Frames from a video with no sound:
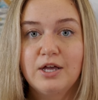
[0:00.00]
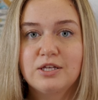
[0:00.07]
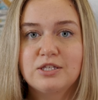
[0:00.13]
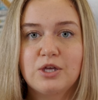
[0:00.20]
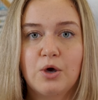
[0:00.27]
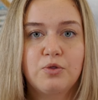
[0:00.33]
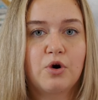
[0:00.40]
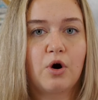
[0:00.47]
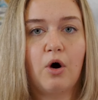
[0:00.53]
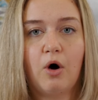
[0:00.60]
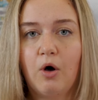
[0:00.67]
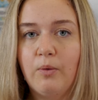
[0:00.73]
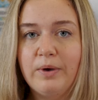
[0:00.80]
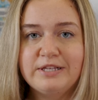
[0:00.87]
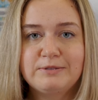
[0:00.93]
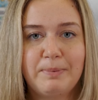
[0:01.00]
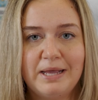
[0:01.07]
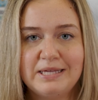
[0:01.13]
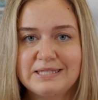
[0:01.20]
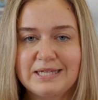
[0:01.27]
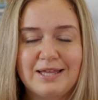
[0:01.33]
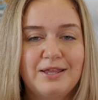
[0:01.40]
So they're always
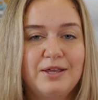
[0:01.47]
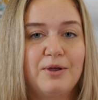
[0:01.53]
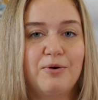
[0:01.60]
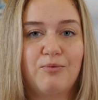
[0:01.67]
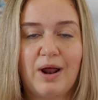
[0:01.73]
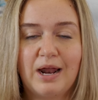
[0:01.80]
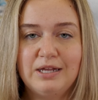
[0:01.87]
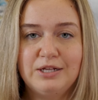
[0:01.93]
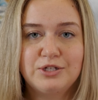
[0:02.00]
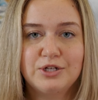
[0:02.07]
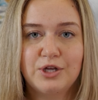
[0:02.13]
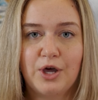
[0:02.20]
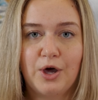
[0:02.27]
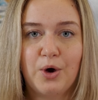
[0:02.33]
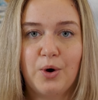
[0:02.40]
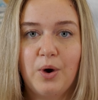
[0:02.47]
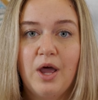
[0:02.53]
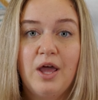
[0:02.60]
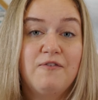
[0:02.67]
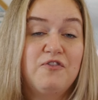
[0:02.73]
basically ready to go.